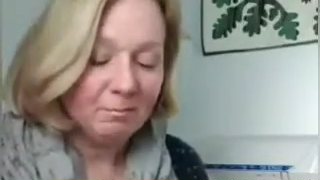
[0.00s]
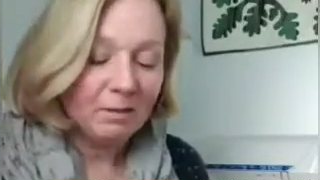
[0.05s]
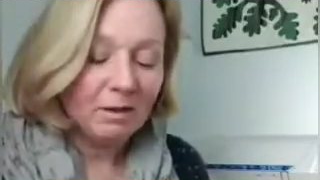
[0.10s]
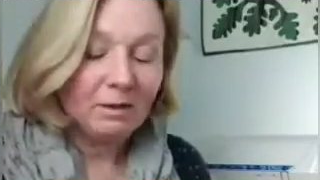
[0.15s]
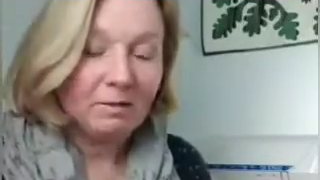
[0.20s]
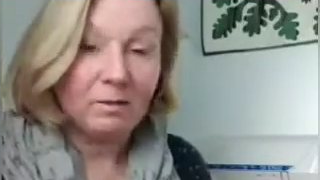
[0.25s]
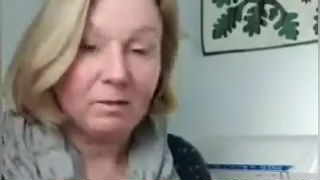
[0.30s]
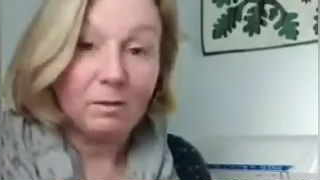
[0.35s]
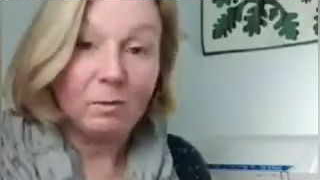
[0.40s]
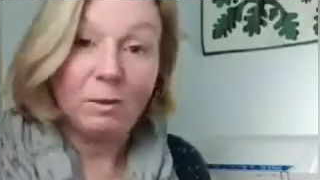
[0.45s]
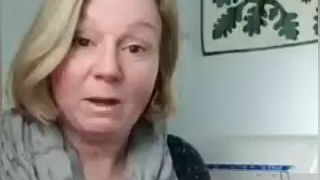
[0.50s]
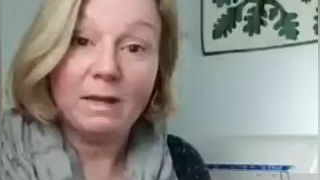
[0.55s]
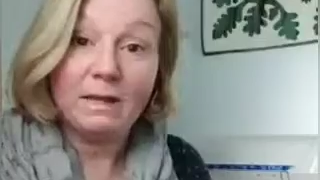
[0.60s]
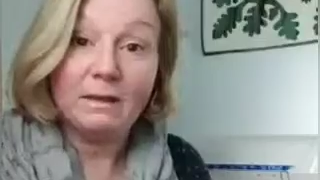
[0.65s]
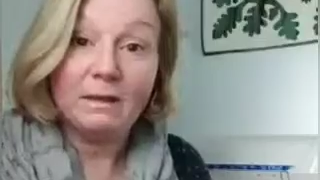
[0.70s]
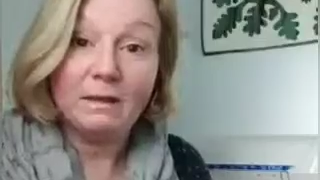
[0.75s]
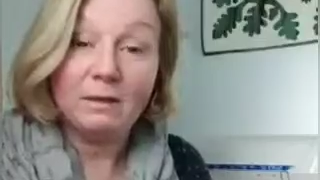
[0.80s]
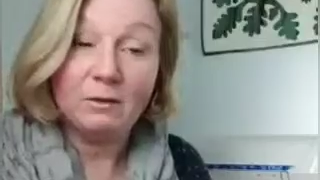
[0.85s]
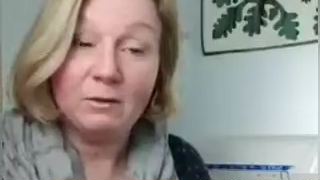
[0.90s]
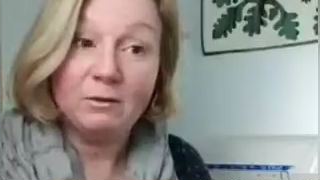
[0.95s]
So the way
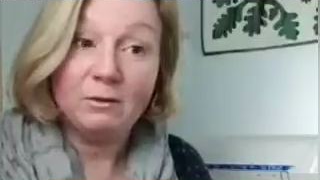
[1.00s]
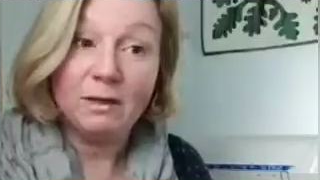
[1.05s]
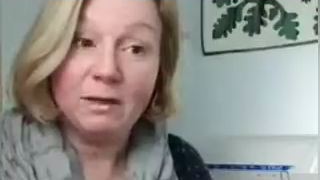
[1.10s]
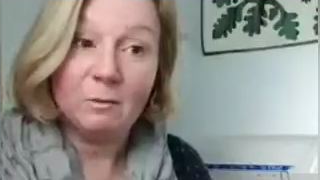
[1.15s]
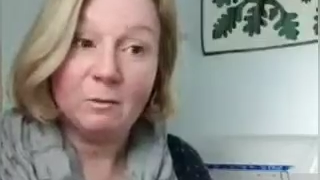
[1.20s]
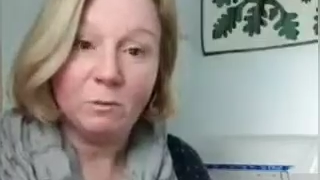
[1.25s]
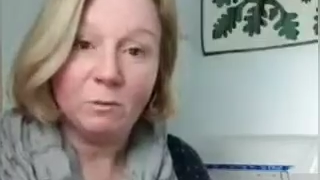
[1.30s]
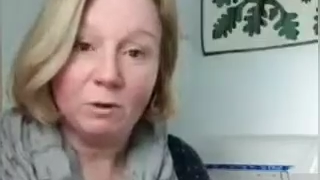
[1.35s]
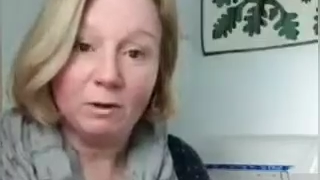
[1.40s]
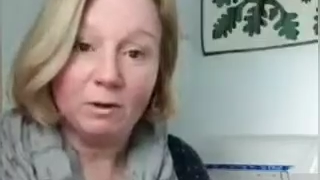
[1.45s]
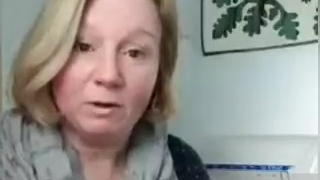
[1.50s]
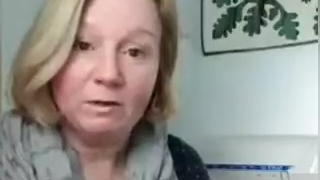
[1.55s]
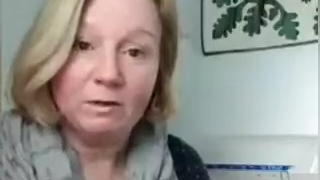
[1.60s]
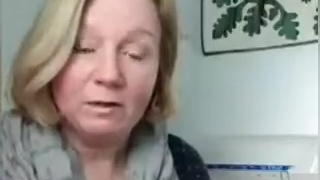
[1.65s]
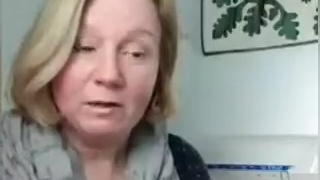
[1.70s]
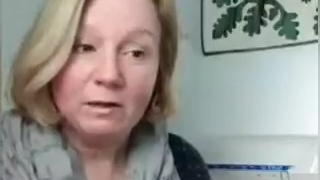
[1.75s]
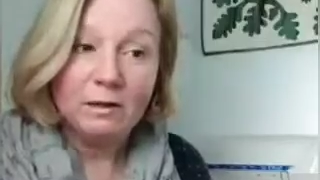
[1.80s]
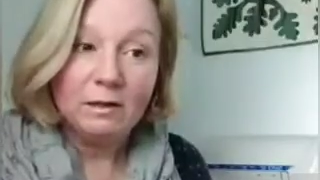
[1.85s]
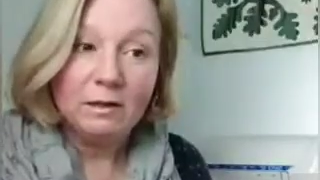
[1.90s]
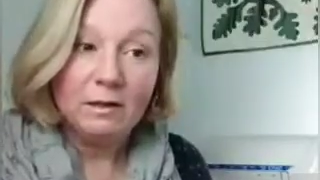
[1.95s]
that you knit one
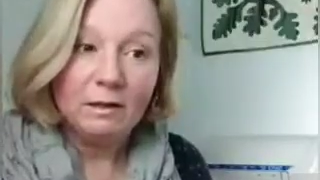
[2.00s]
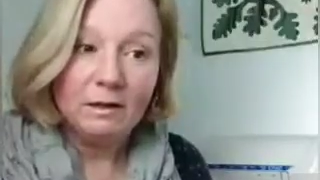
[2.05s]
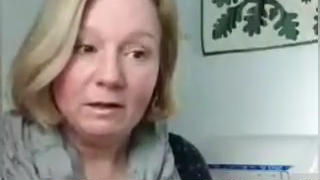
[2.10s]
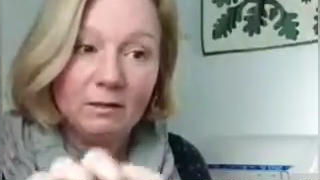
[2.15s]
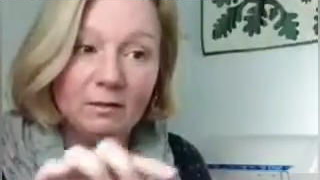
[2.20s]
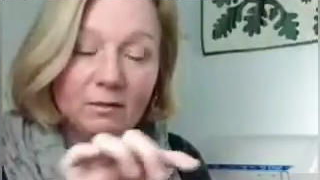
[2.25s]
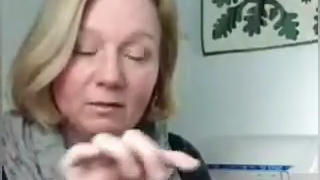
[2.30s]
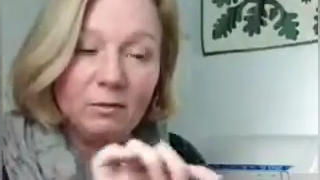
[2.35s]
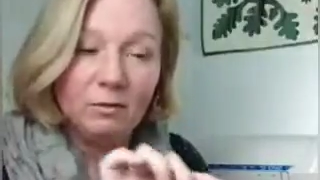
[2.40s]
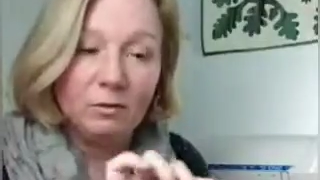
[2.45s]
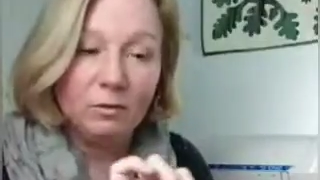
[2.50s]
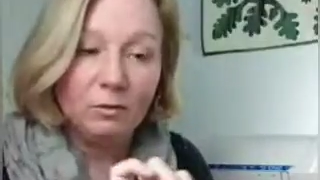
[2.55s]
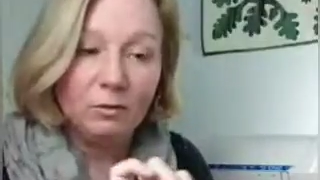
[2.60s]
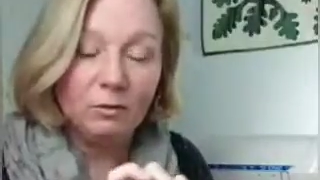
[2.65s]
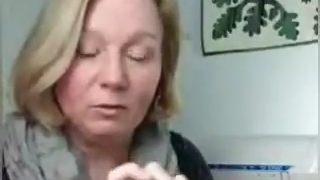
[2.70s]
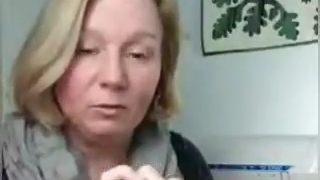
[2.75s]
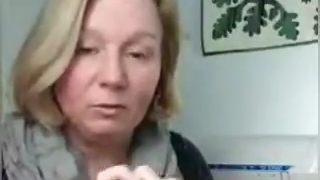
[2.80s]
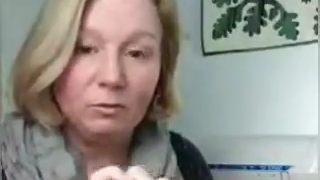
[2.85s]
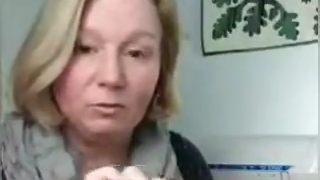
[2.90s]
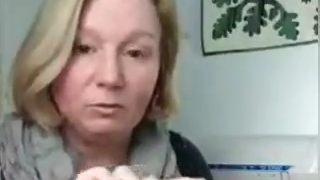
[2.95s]
is
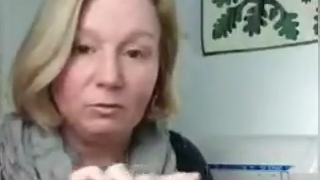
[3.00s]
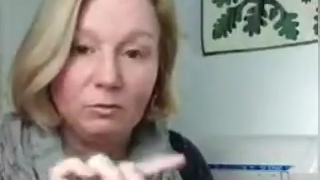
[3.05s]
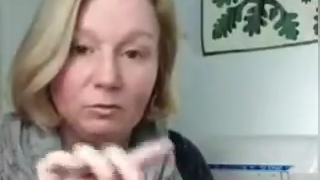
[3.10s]
you